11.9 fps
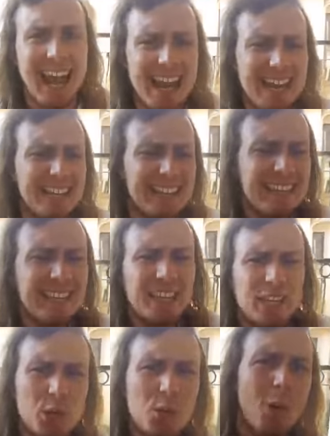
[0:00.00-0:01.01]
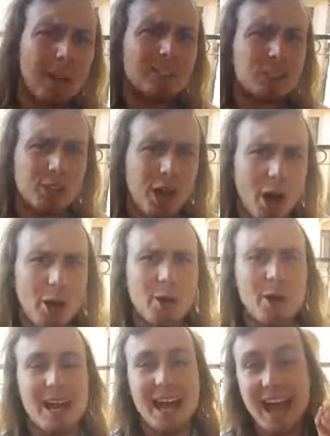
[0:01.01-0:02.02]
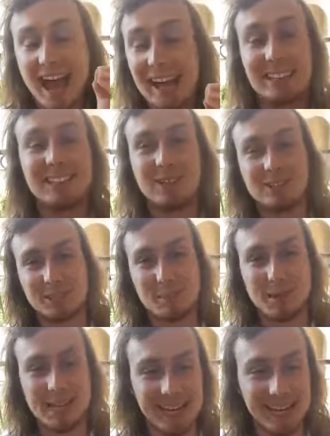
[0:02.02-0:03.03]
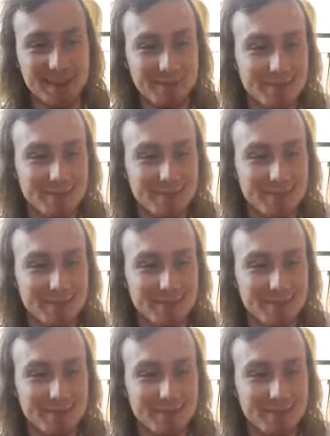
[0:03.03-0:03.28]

anything you want to know as an entrepreneur.